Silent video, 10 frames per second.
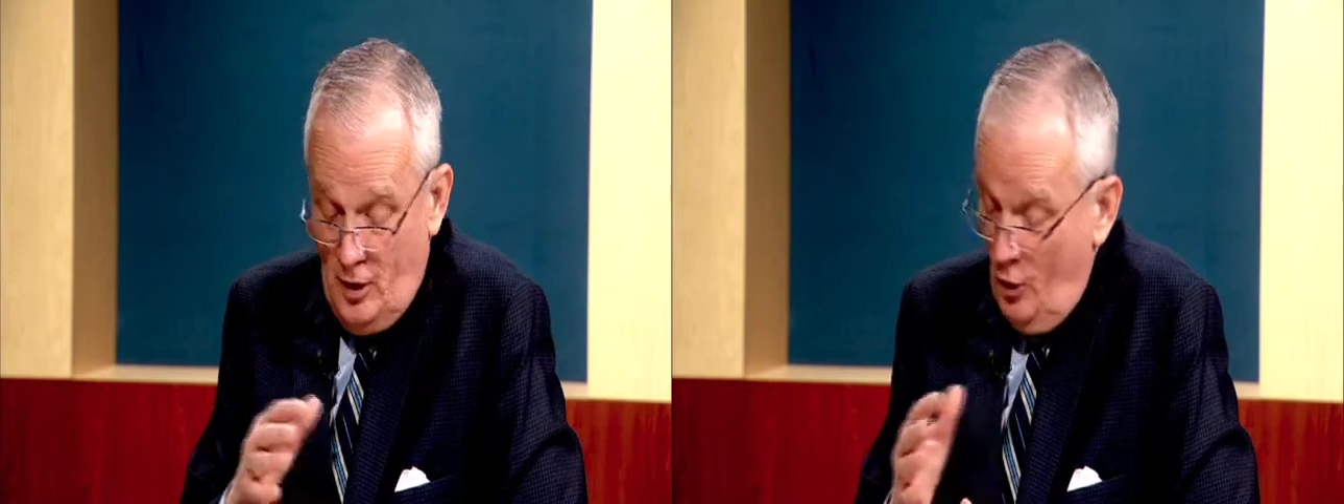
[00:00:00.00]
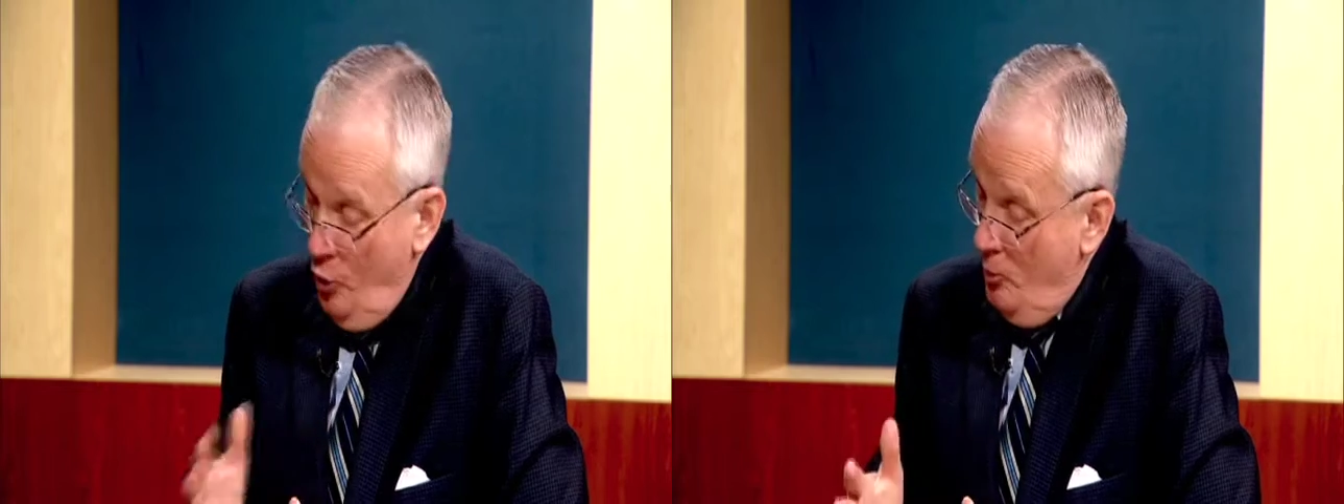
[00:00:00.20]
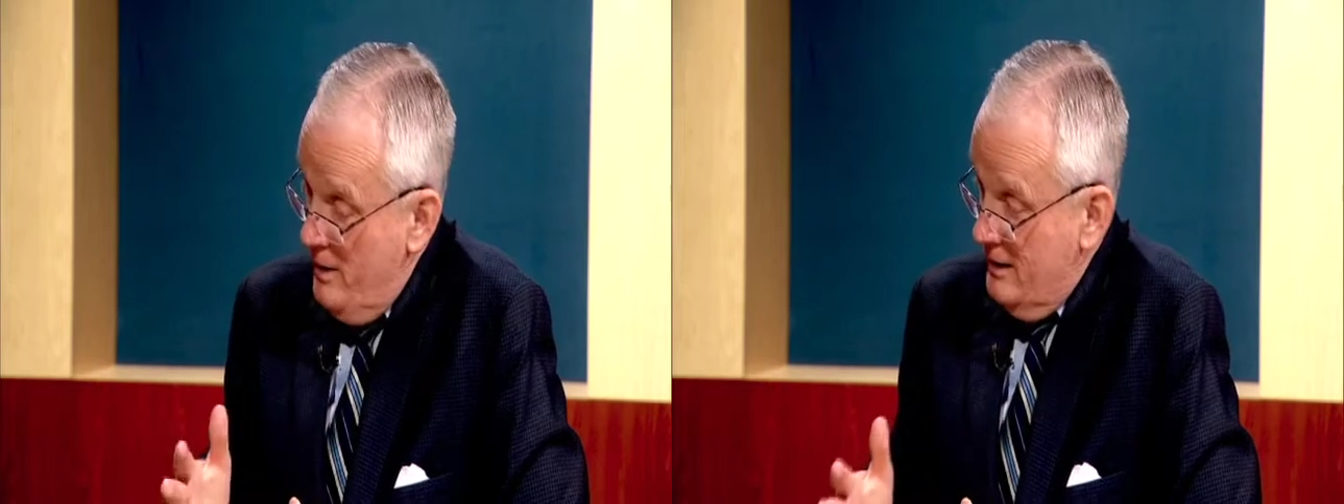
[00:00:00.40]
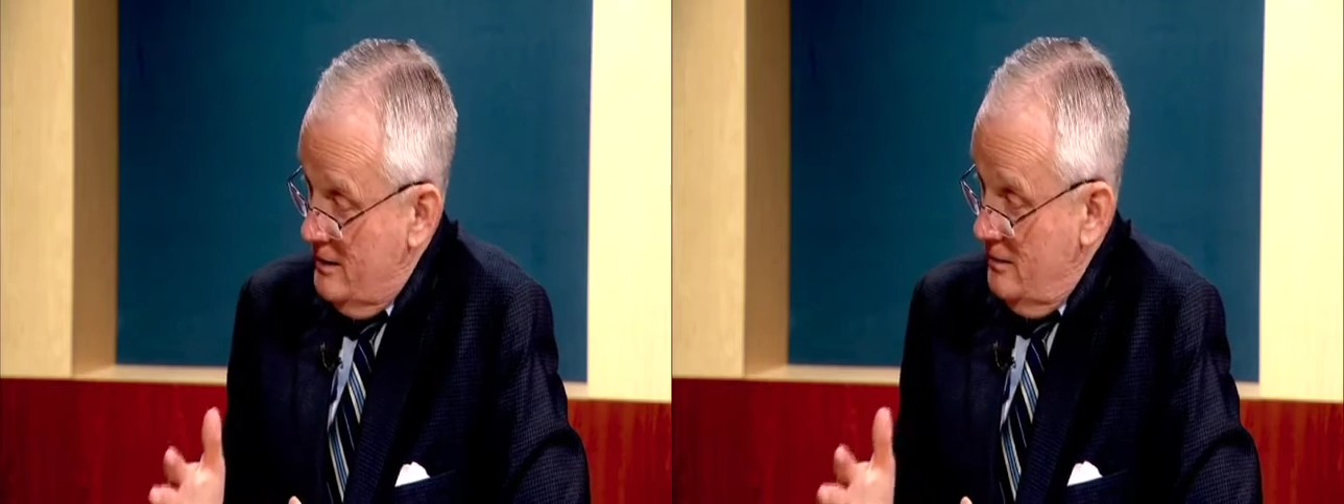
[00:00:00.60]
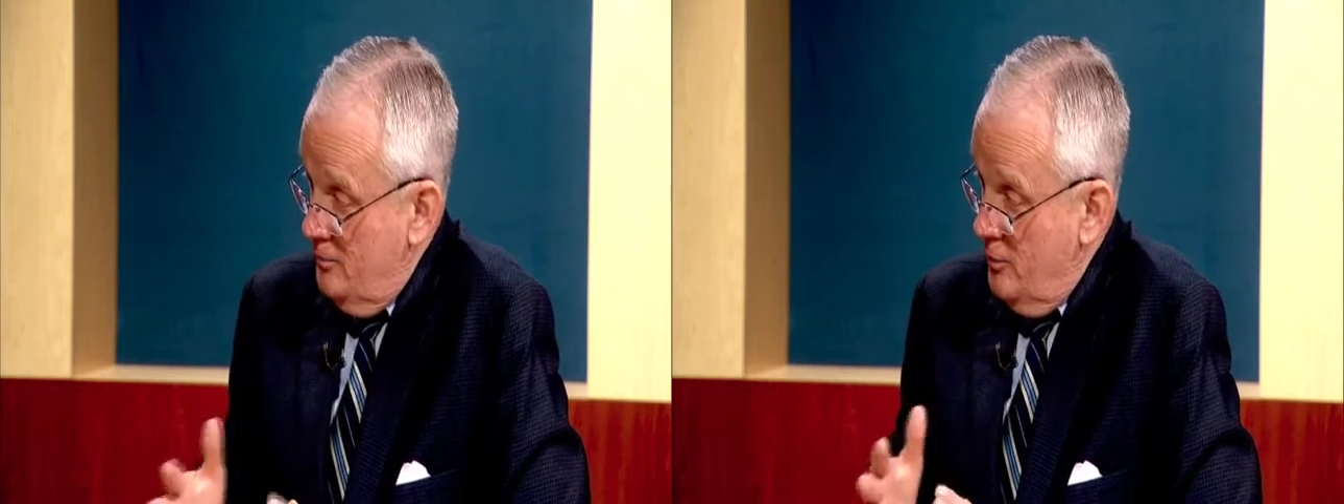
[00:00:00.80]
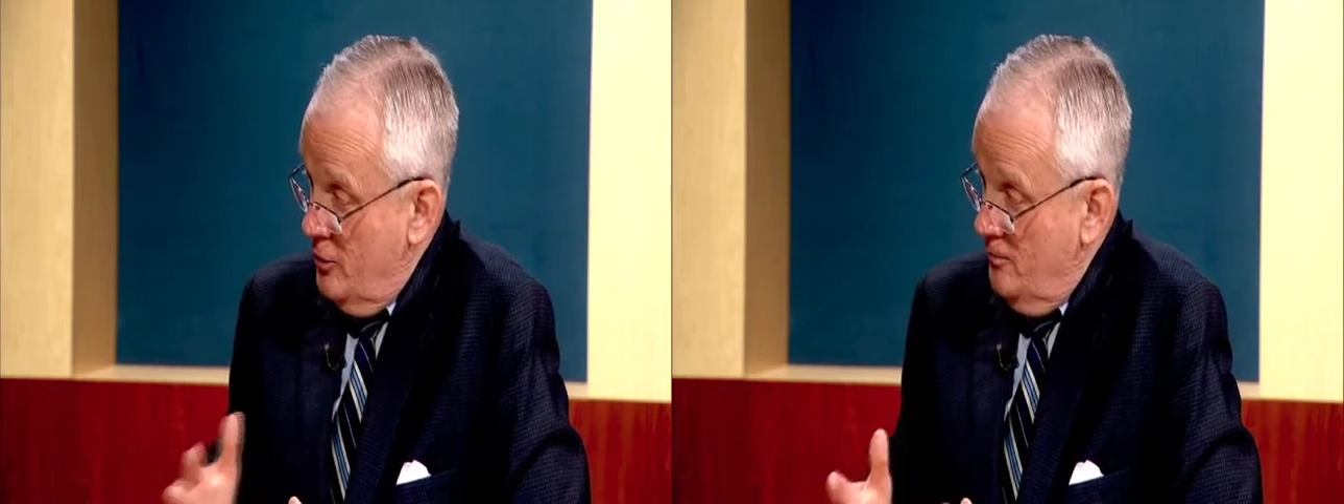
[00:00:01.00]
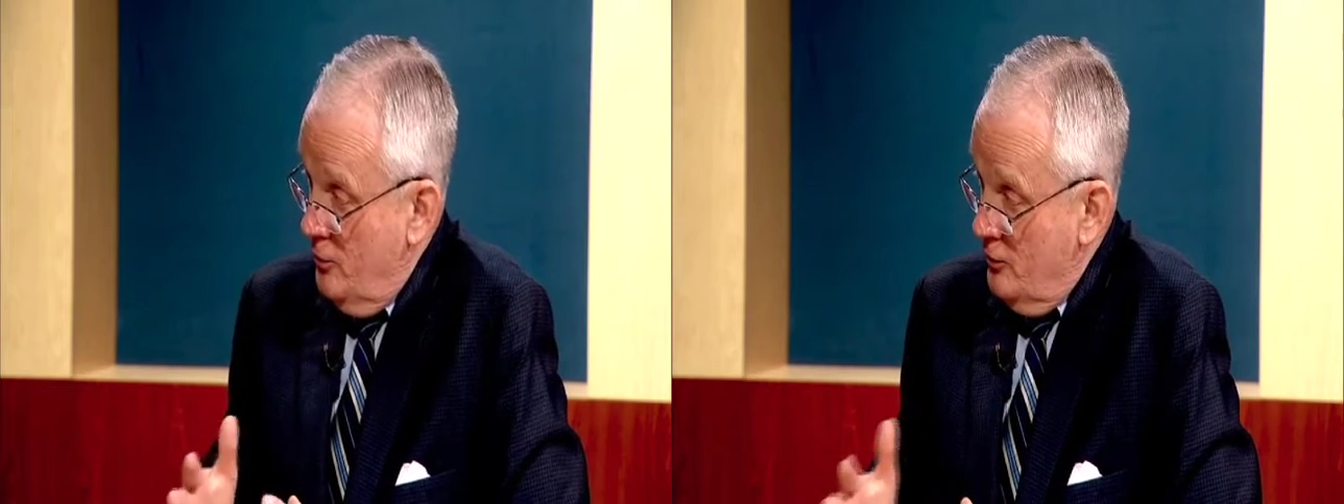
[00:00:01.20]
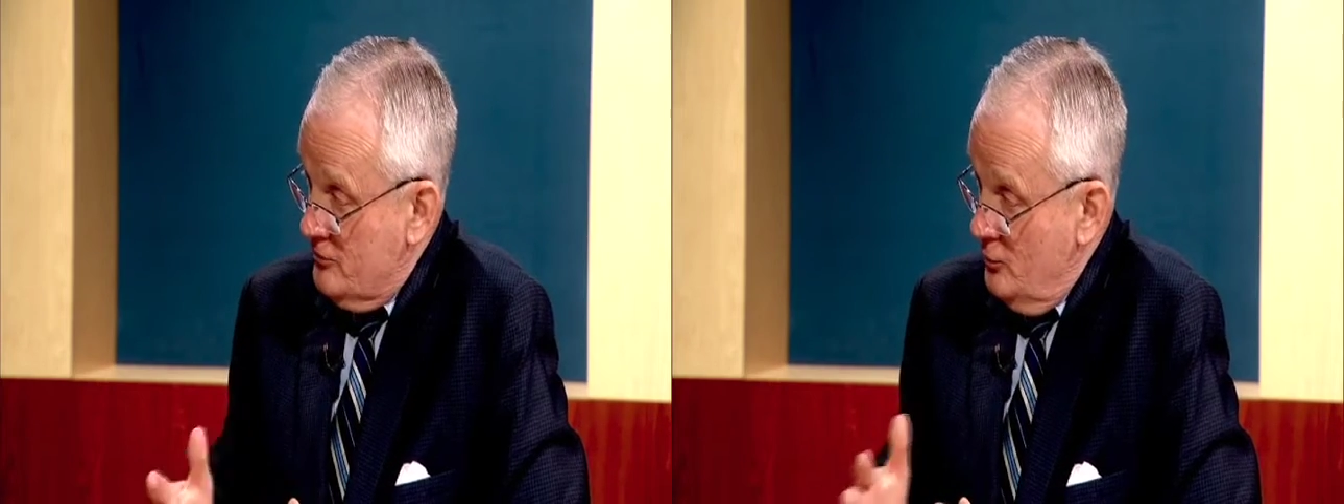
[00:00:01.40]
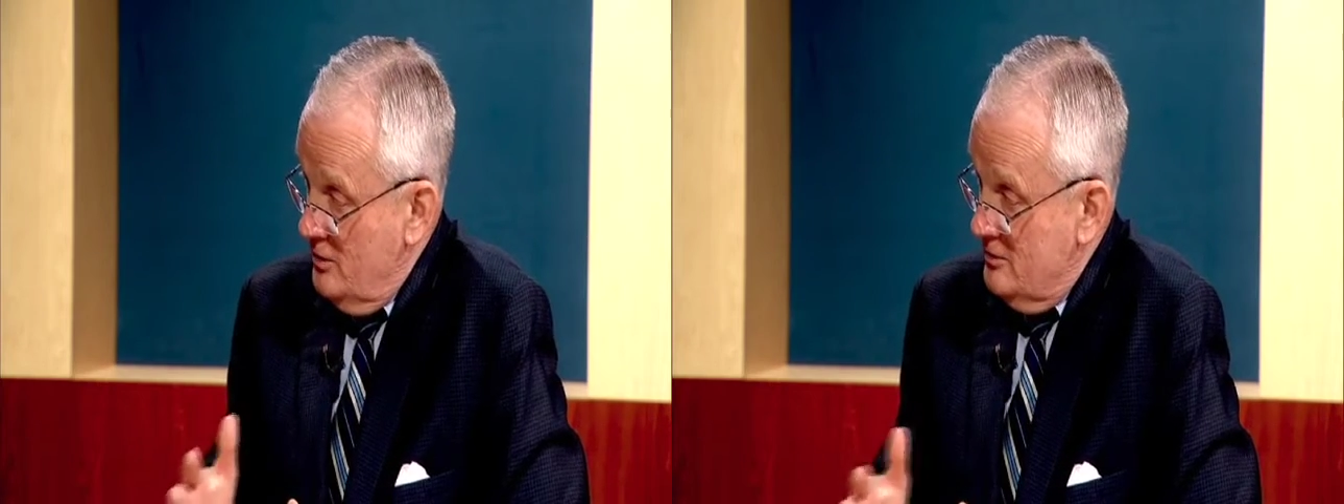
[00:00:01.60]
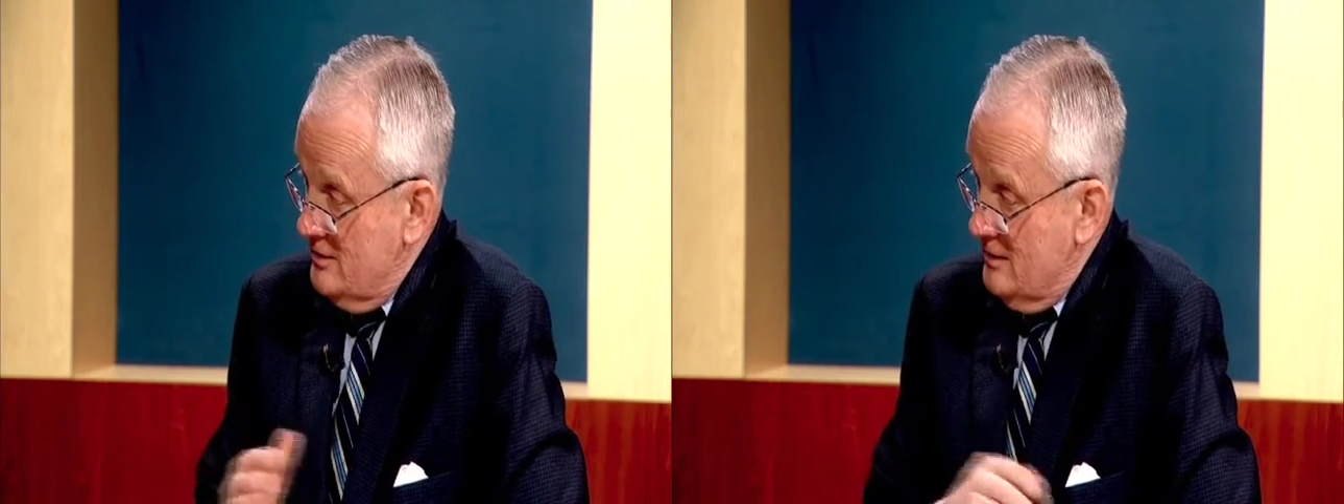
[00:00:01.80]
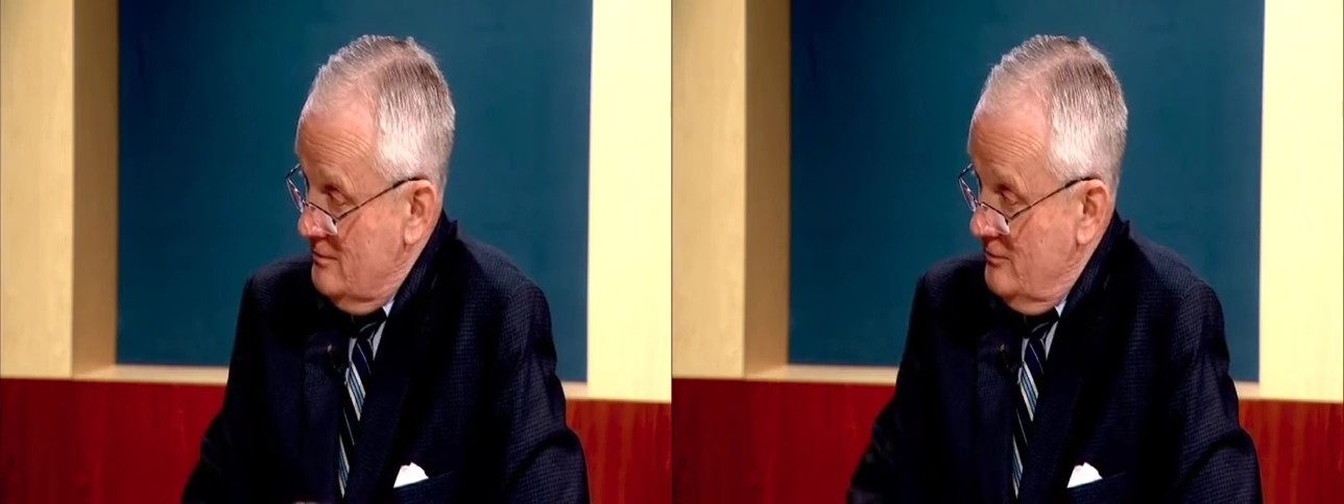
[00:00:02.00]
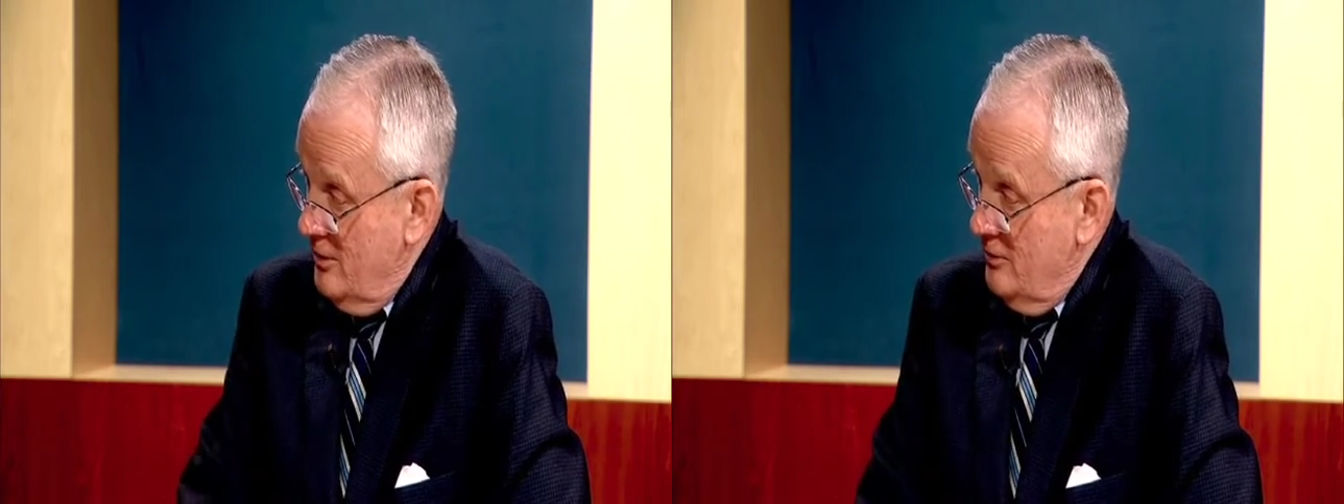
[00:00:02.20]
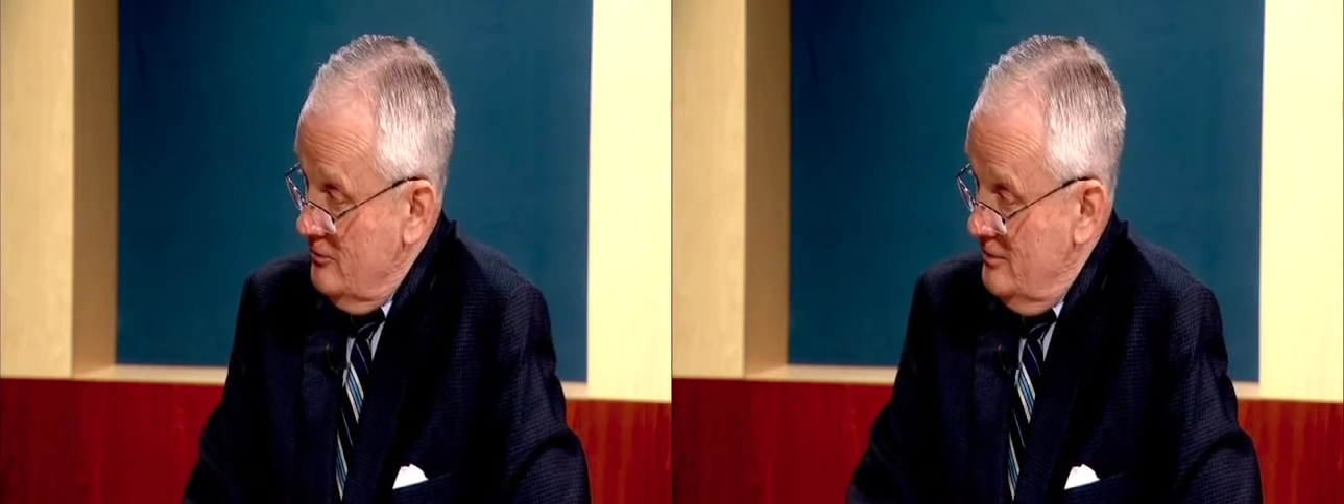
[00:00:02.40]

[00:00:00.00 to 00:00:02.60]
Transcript: homemaking portion, what does that involve?